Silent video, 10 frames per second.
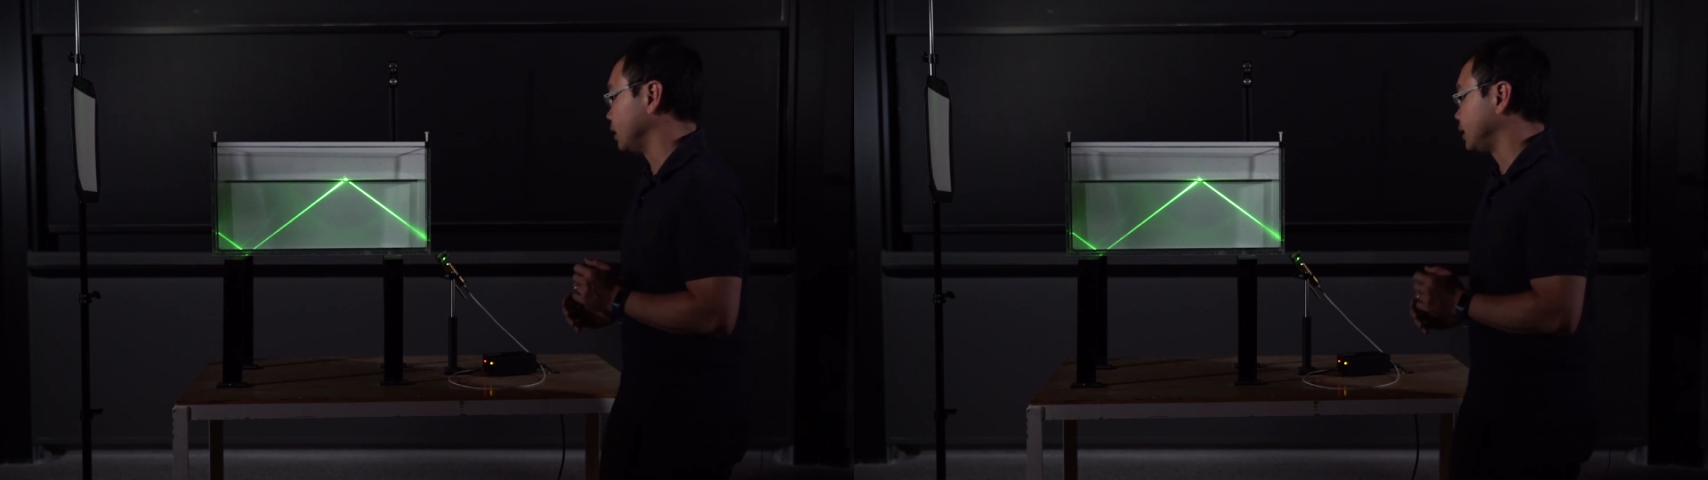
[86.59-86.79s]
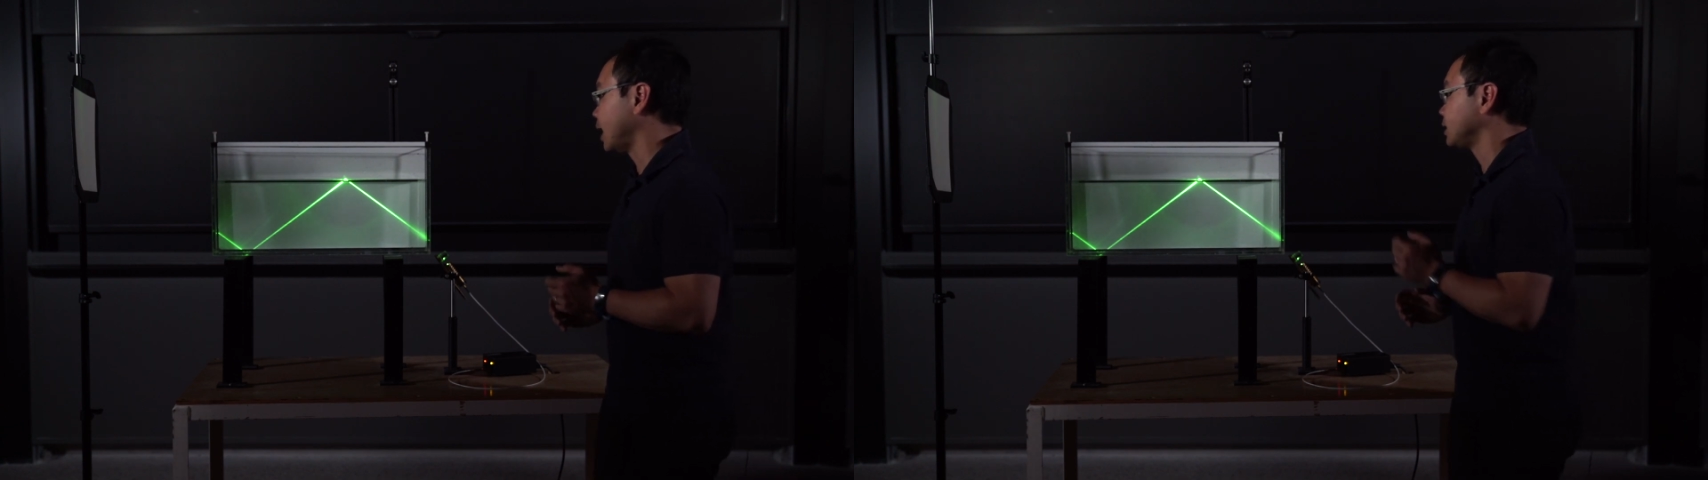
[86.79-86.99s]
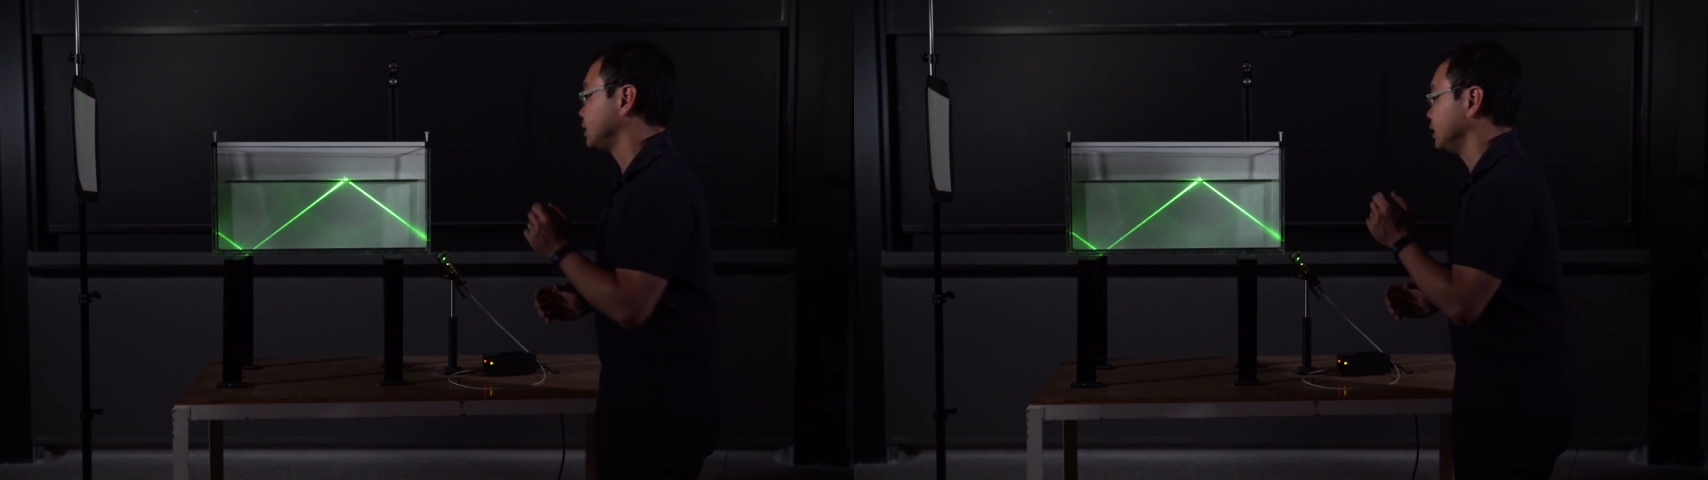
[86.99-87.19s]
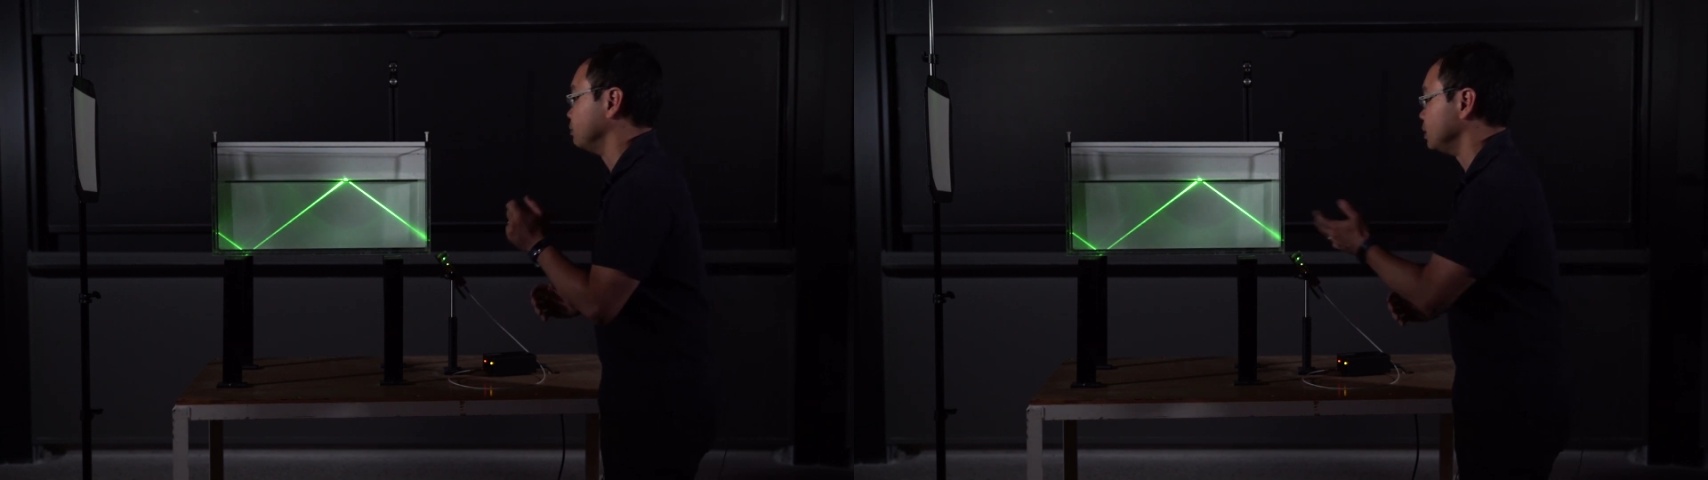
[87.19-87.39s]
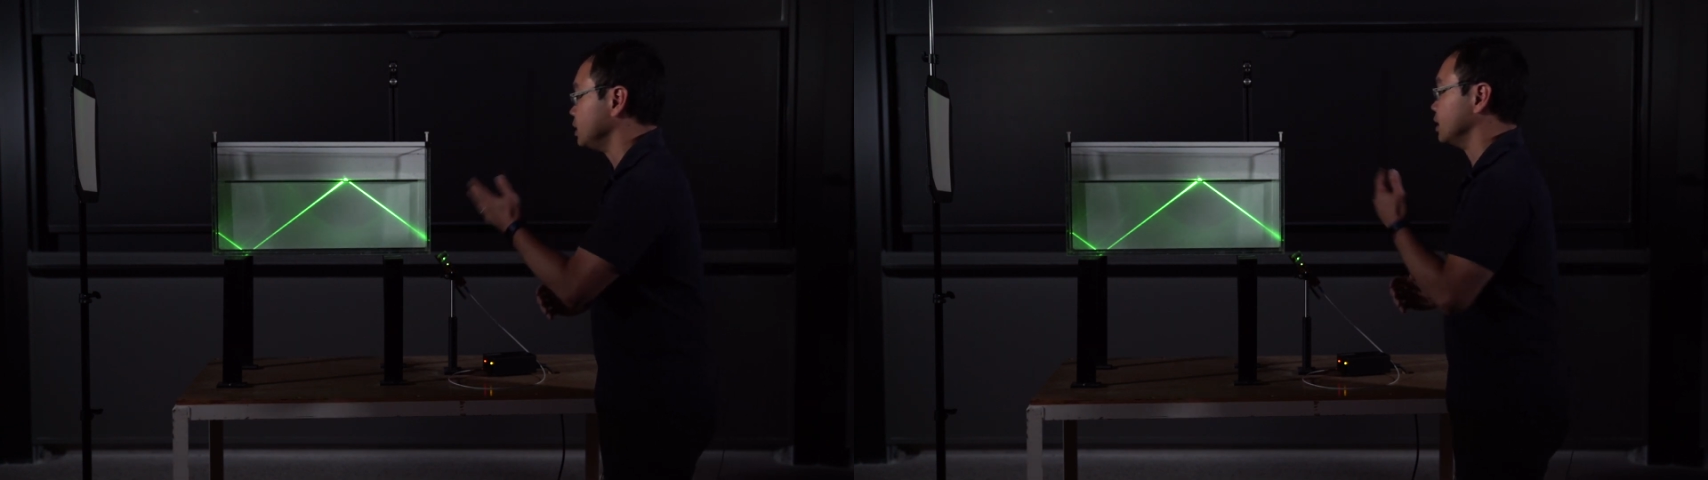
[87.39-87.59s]
let's uh,
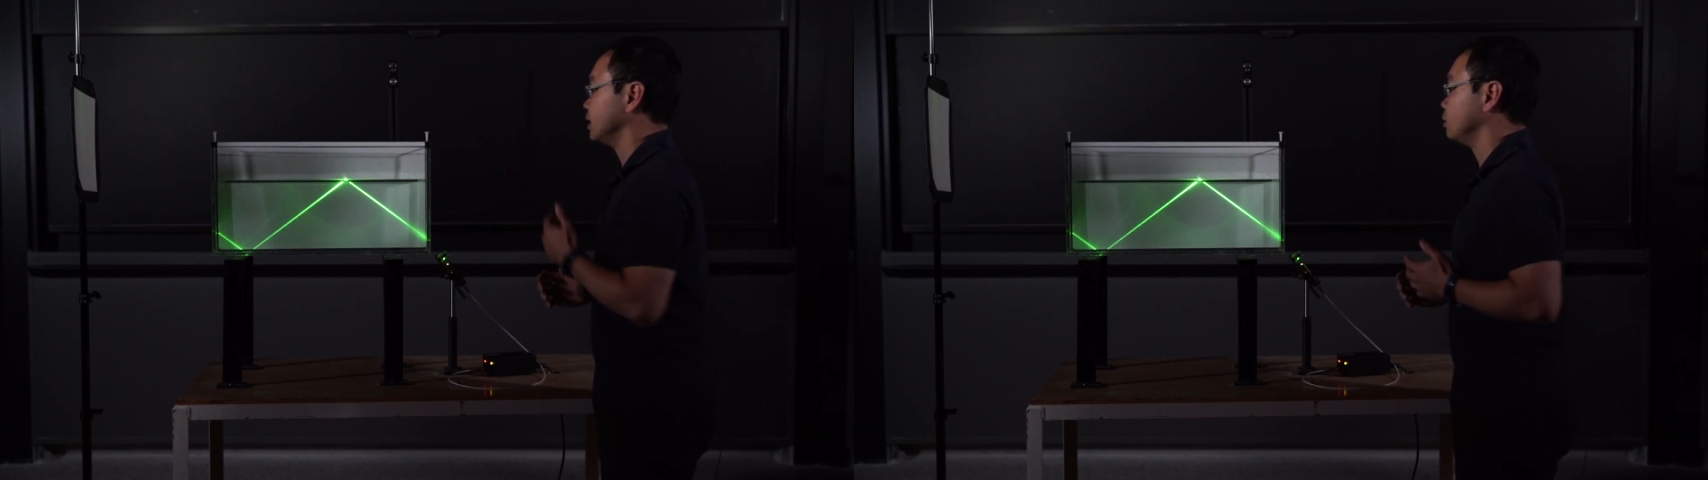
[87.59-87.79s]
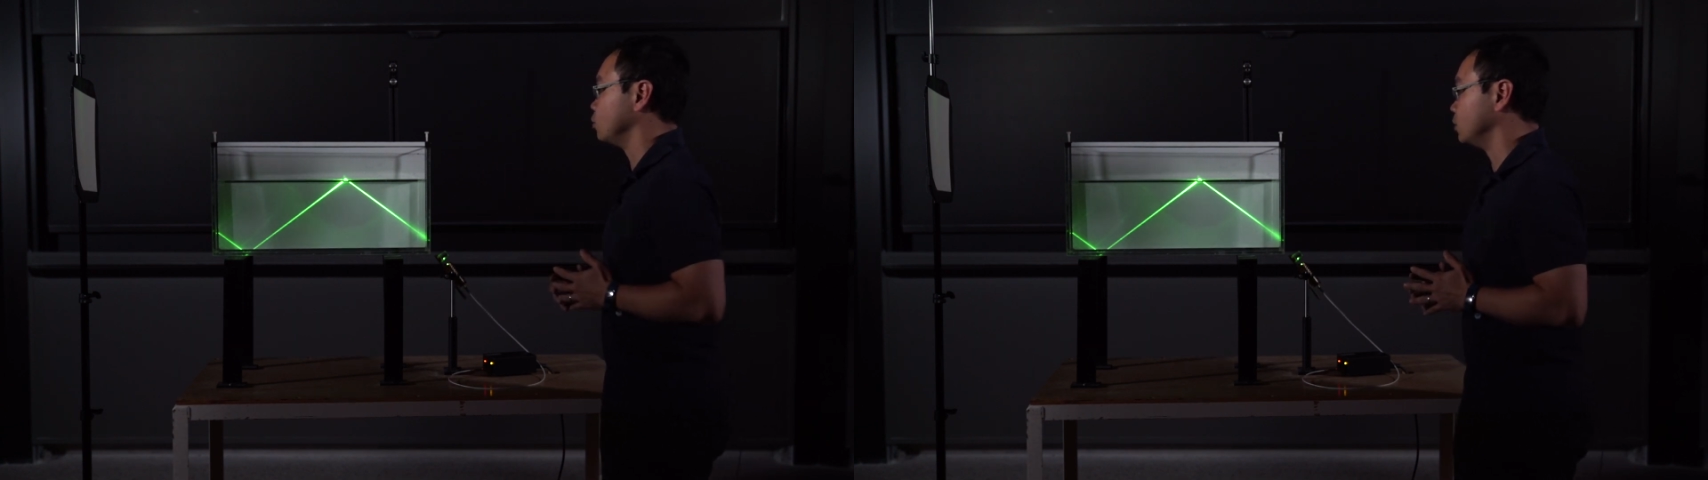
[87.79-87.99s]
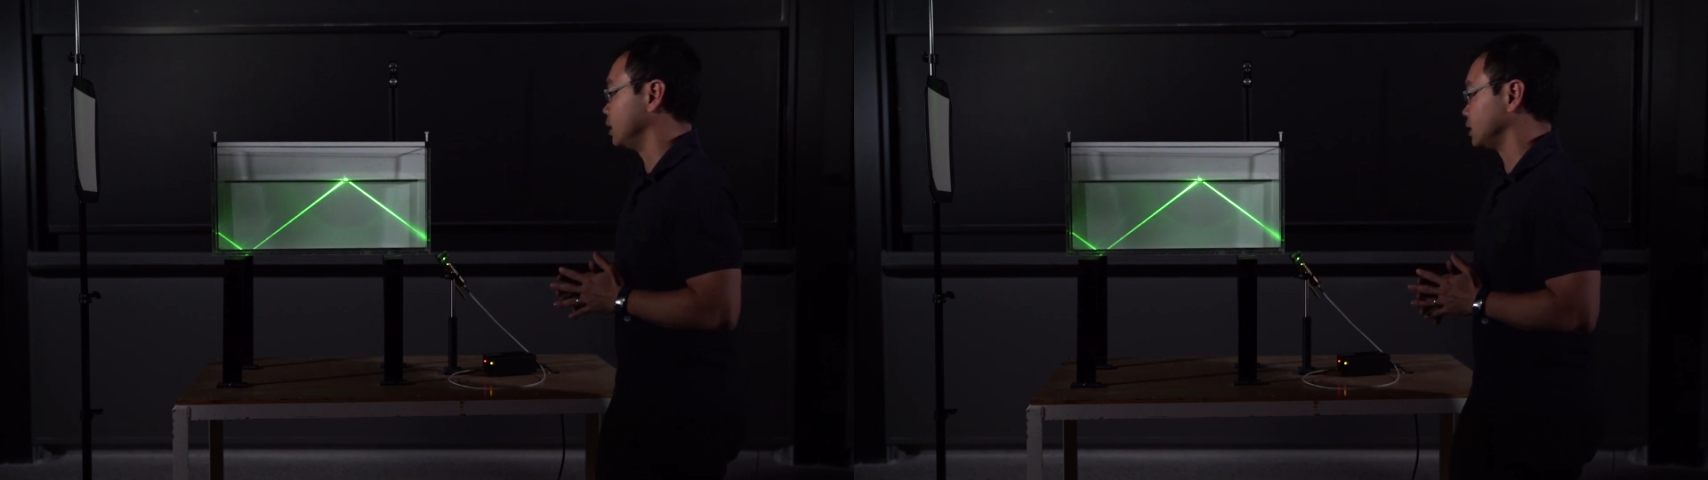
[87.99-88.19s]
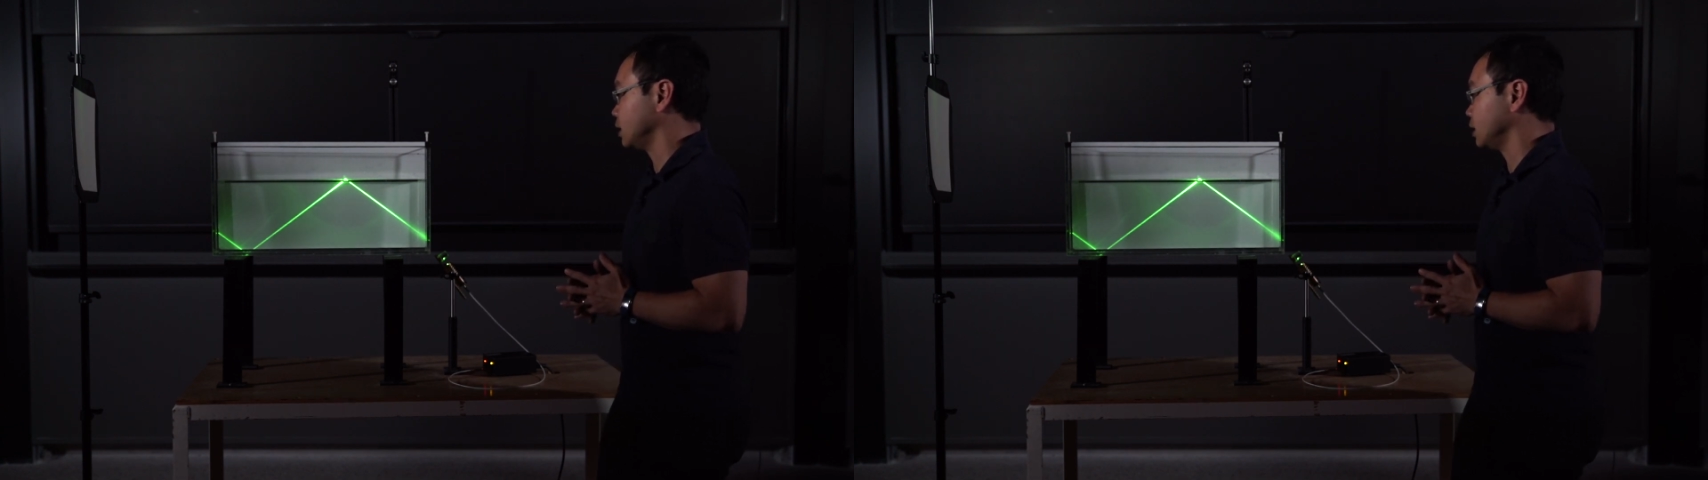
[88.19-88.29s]
immediately do this